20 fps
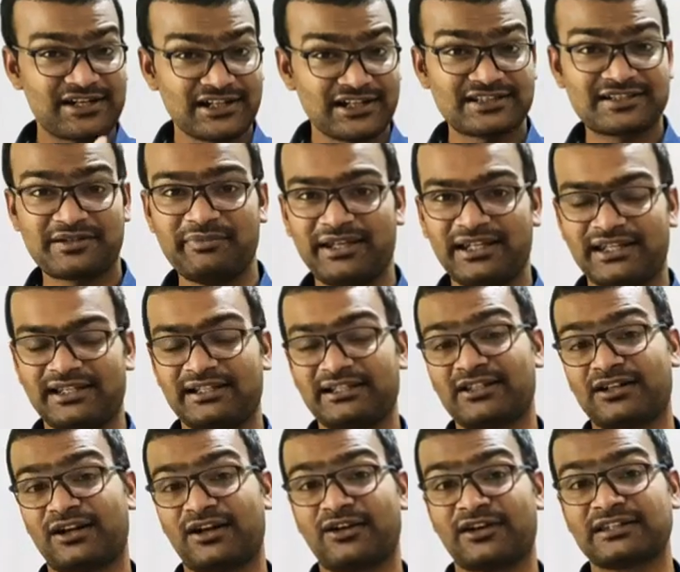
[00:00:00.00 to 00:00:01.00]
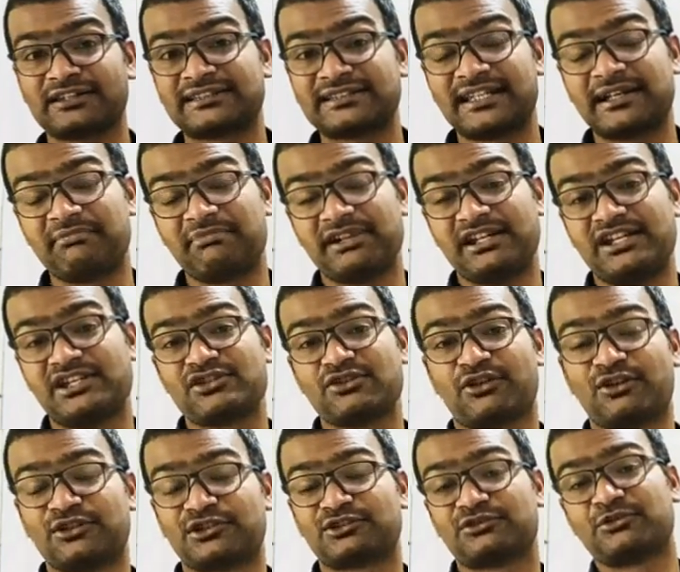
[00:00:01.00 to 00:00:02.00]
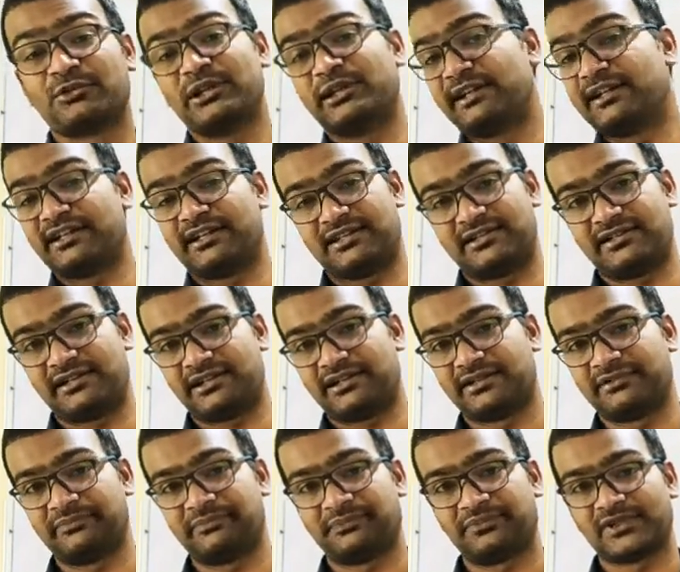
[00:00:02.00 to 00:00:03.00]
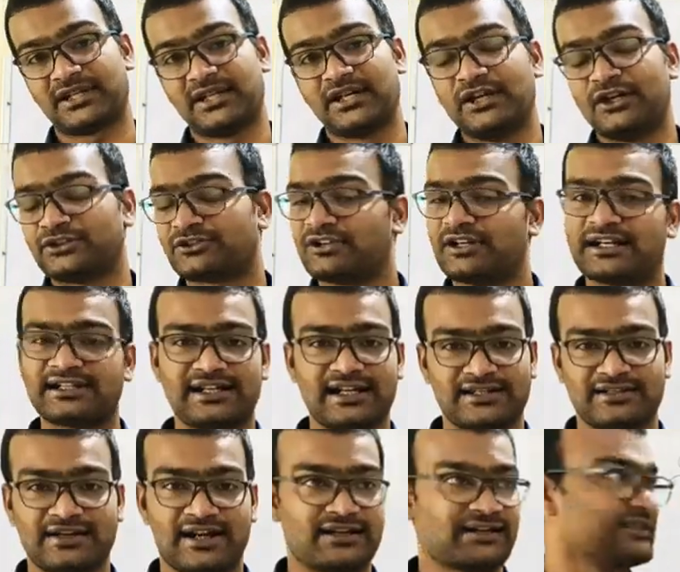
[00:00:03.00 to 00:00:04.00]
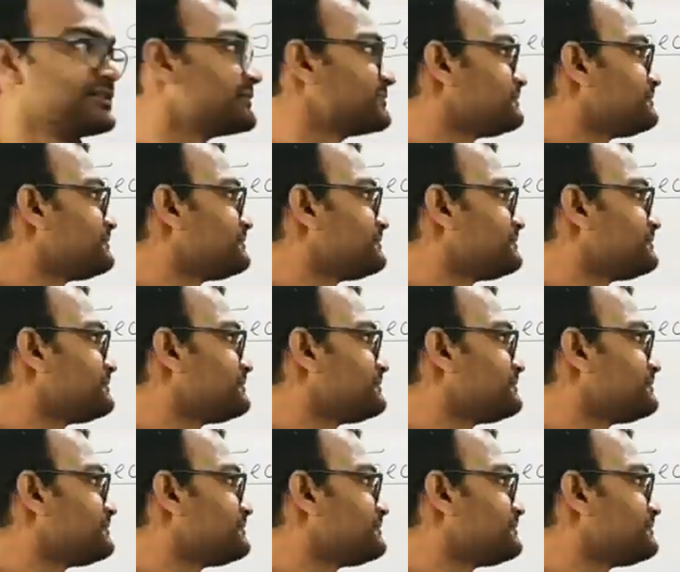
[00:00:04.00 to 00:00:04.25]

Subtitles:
trust me, the concept is also interesting. So let's get started.